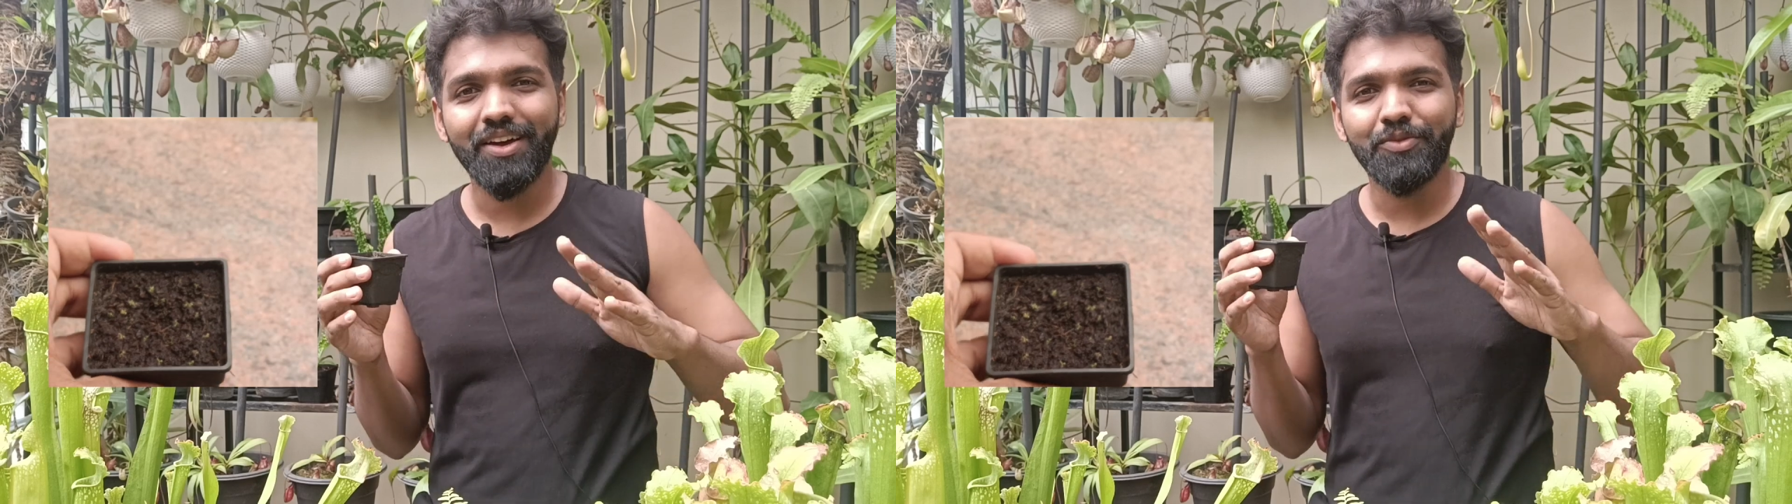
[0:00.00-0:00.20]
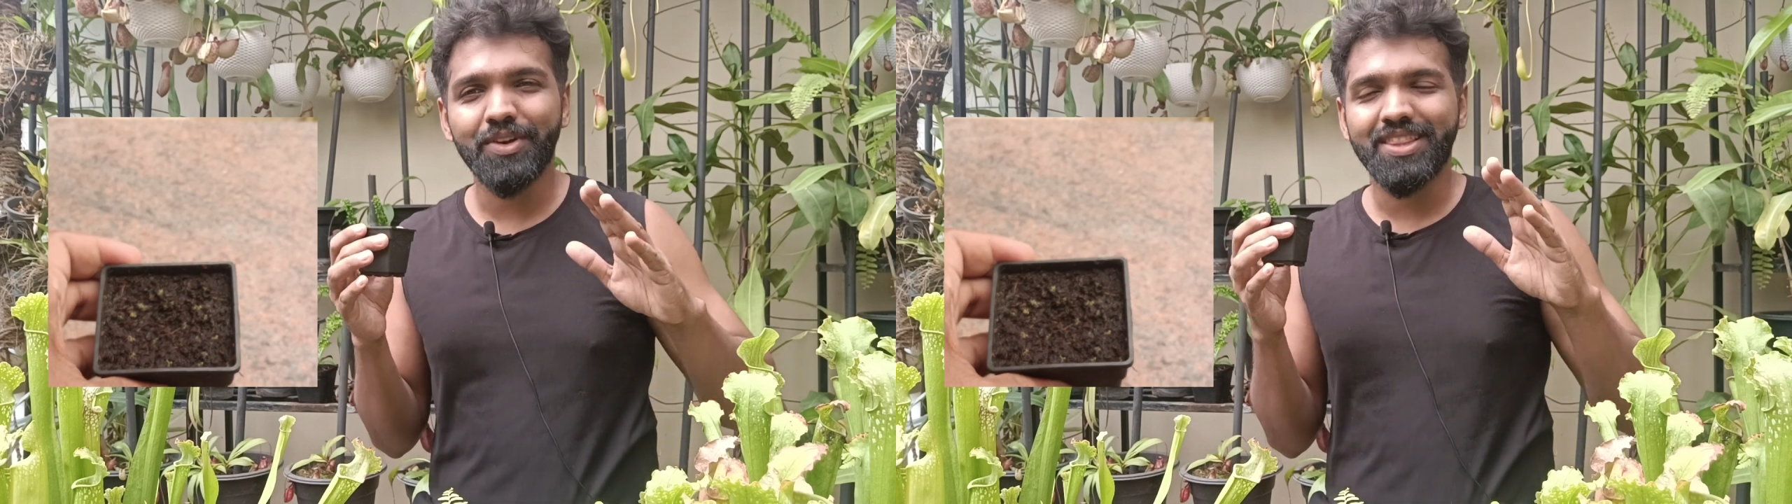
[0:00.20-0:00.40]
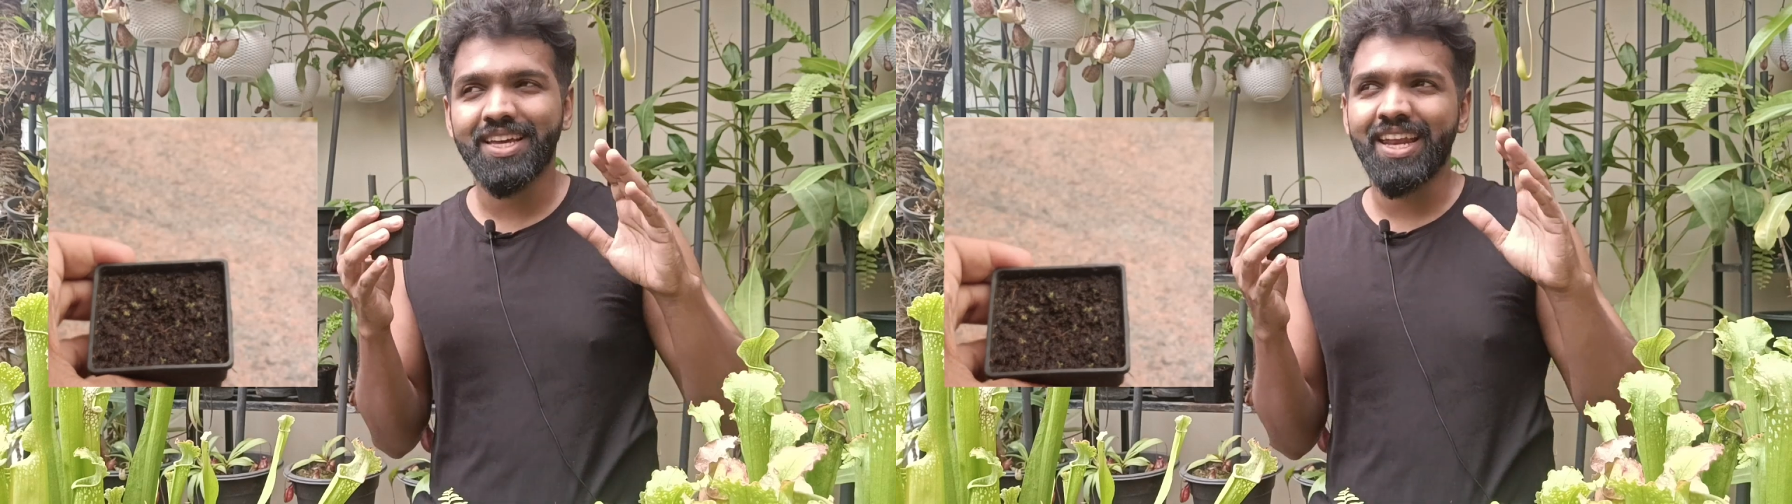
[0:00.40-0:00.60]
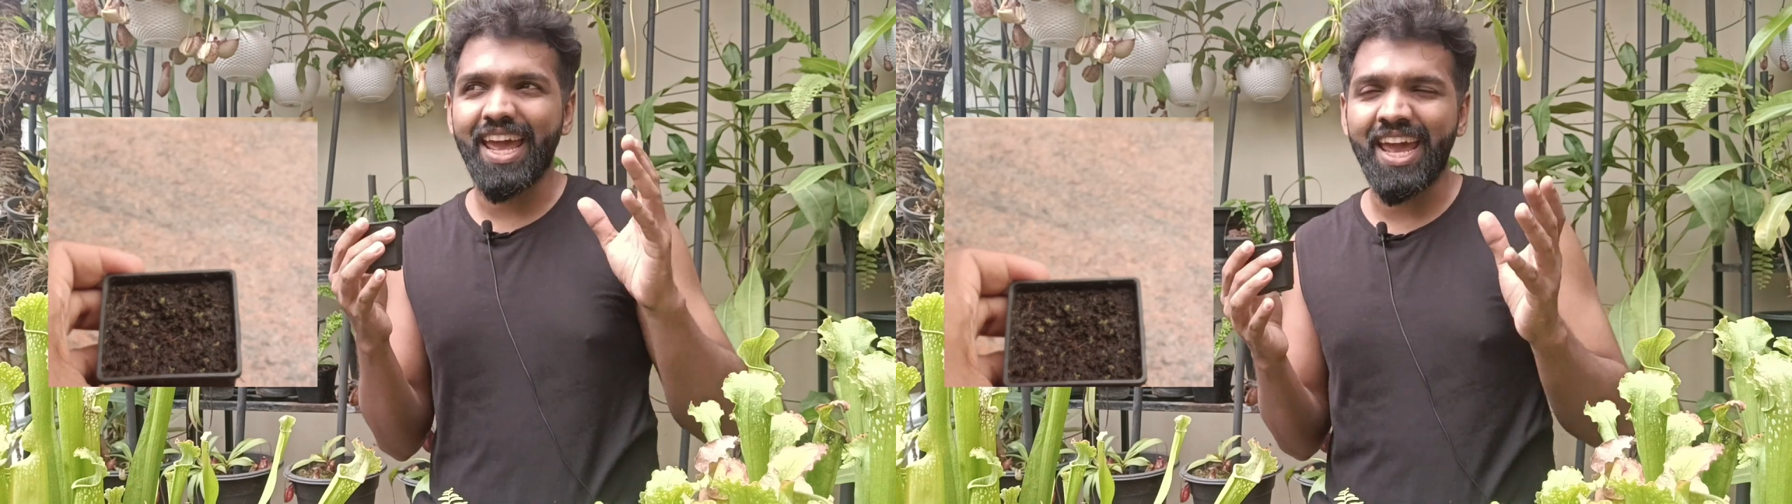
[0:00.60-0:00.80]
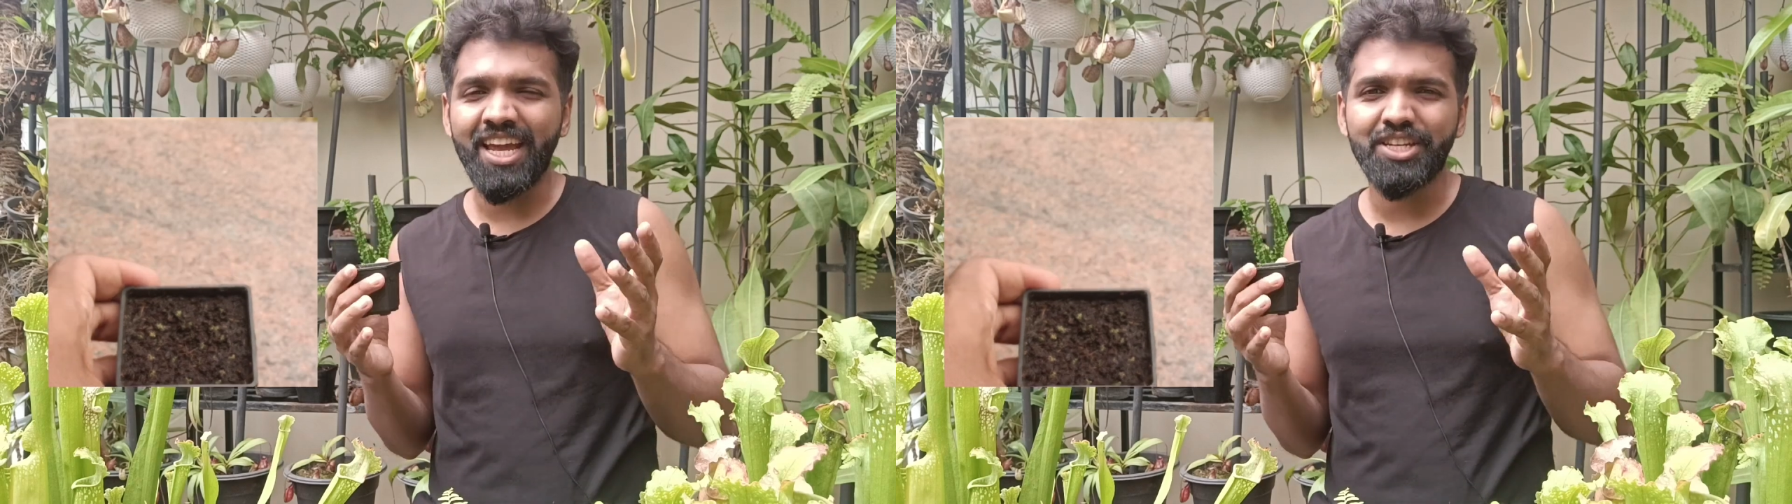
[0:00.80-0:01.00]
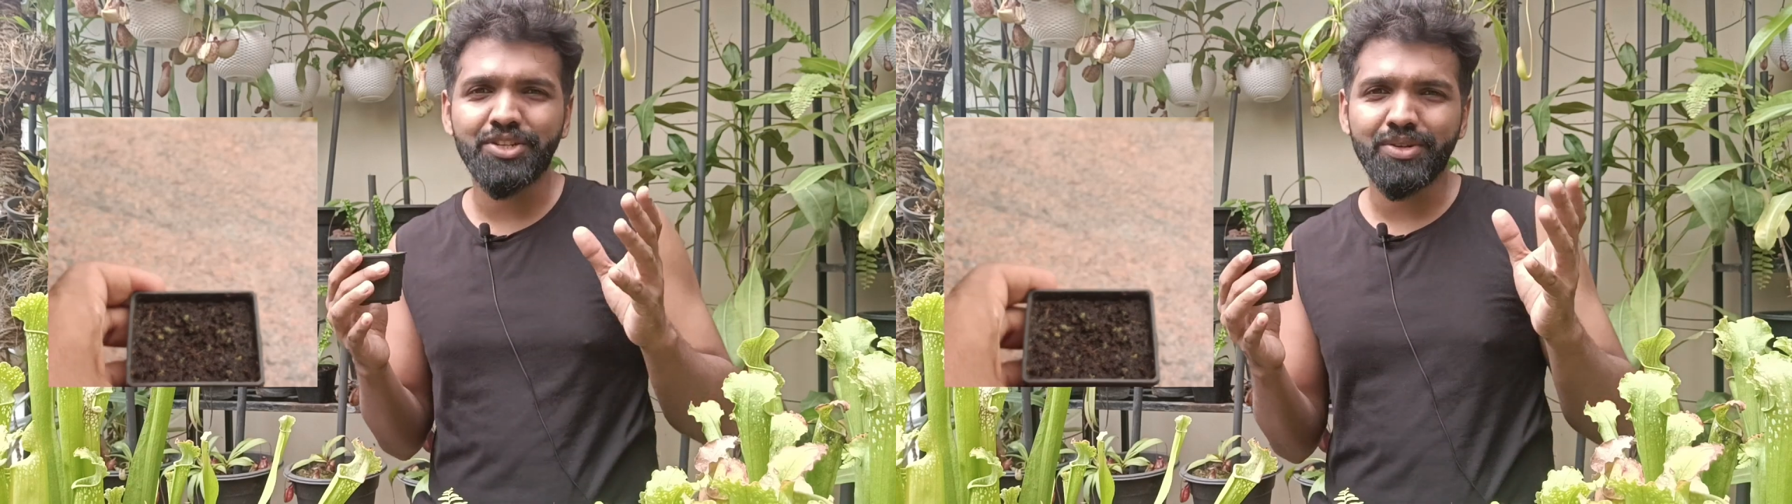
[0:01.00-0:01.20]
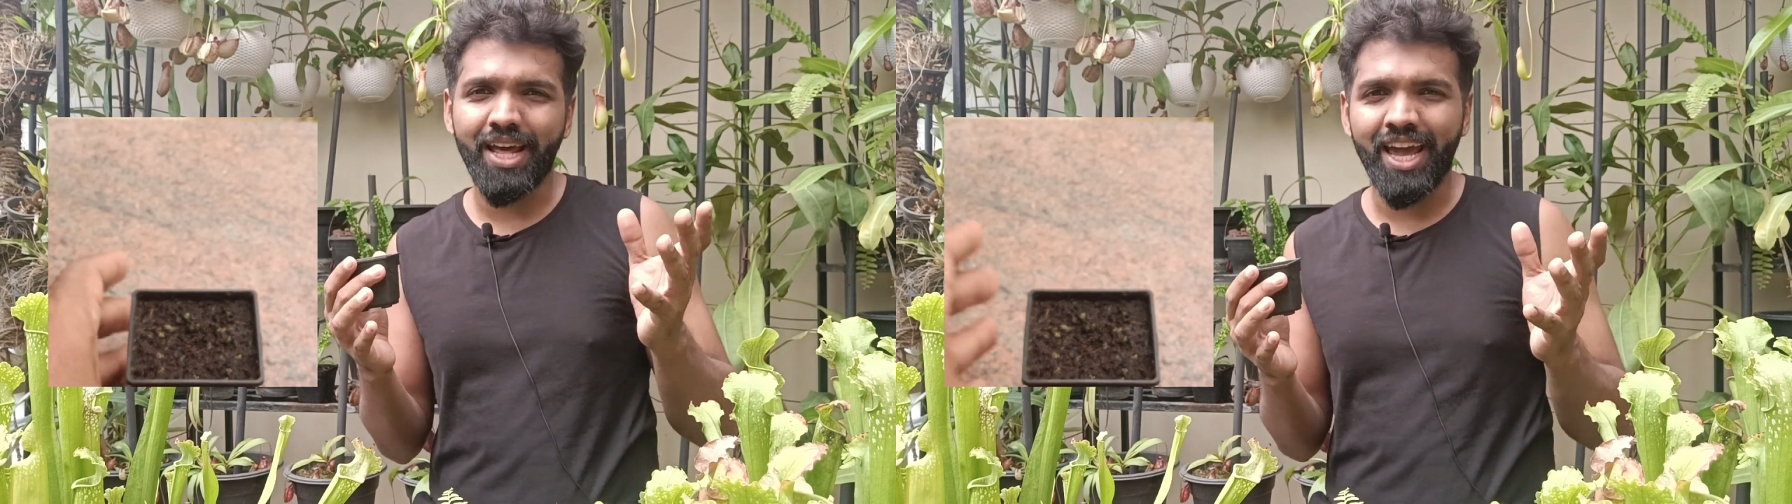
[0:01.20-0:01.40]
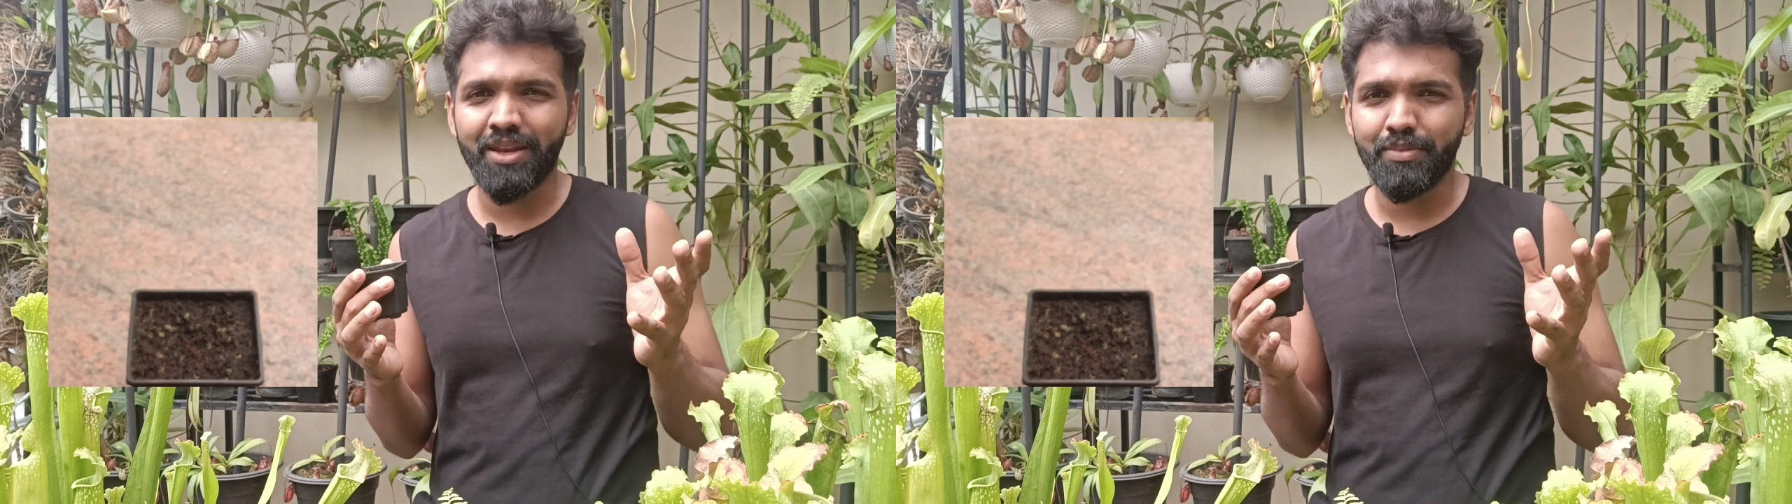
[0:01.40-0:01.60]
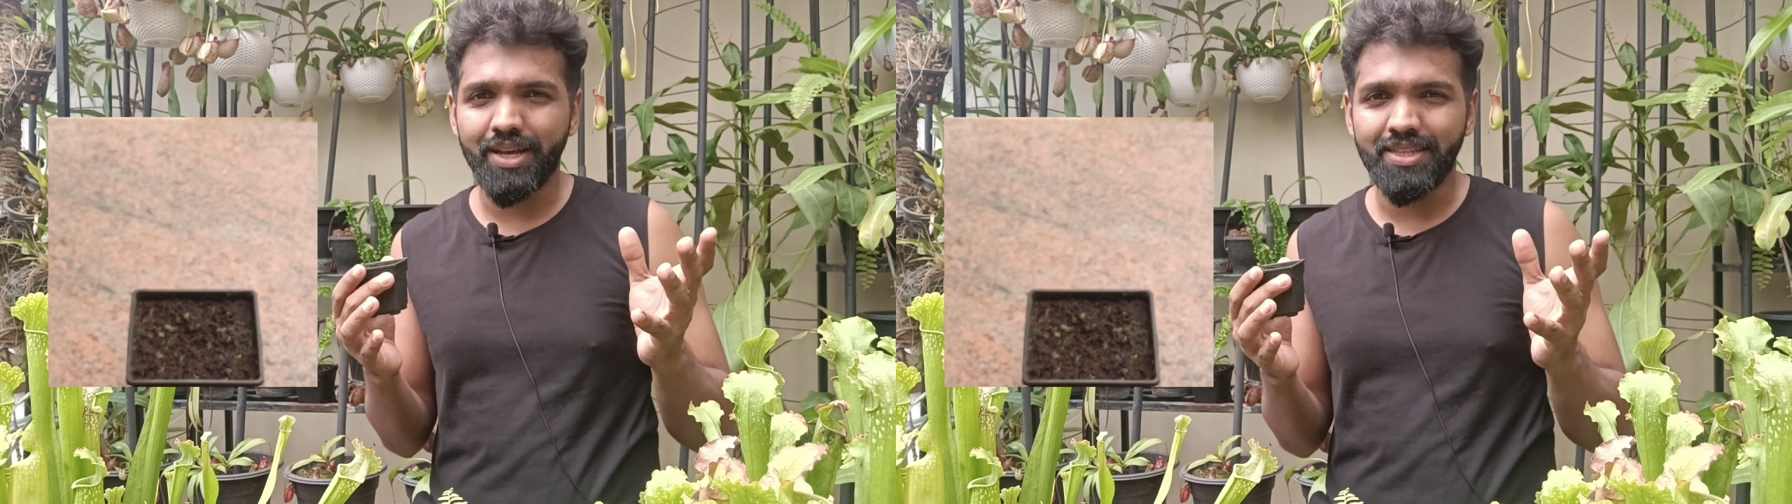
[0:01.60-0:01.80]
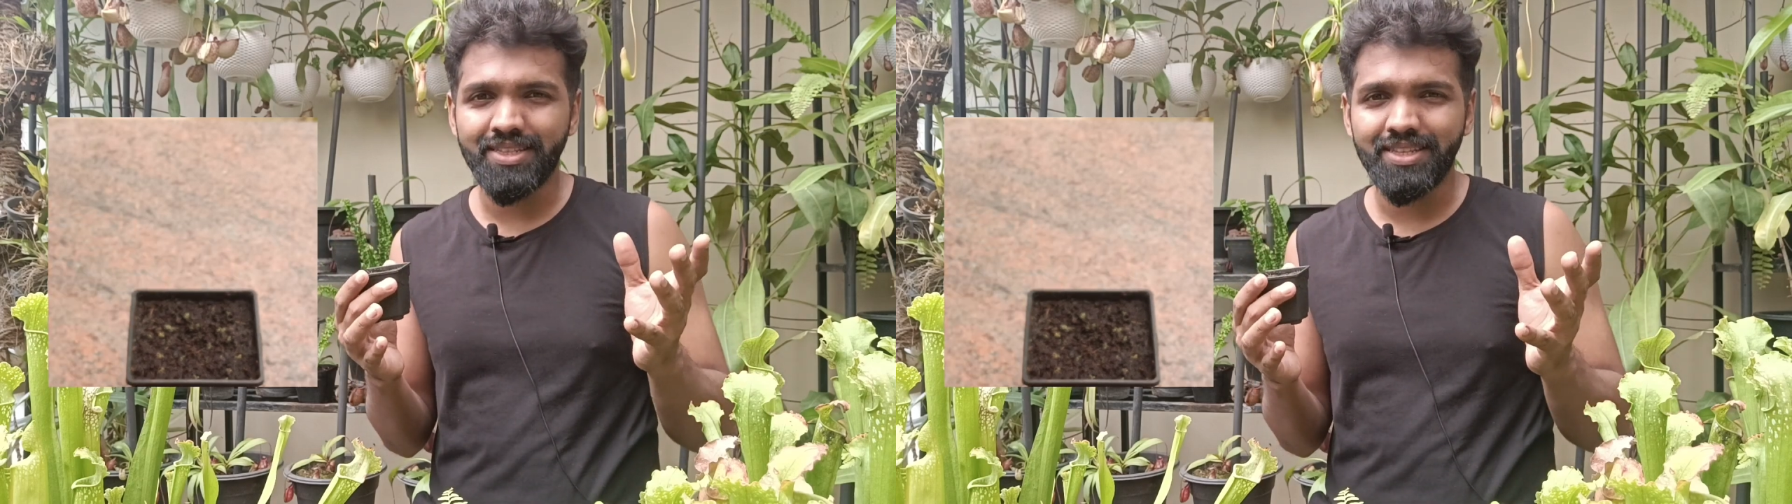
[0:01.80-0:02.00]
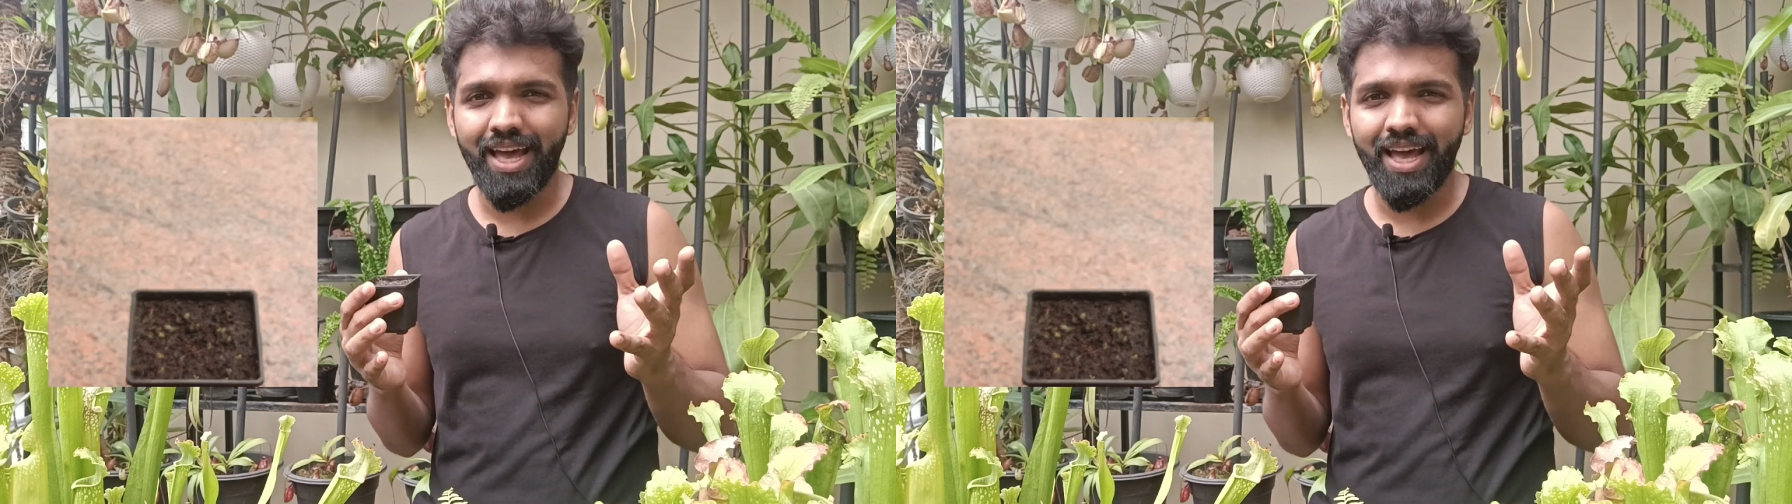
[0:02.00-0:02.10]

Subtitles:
Within 8 to 9 months,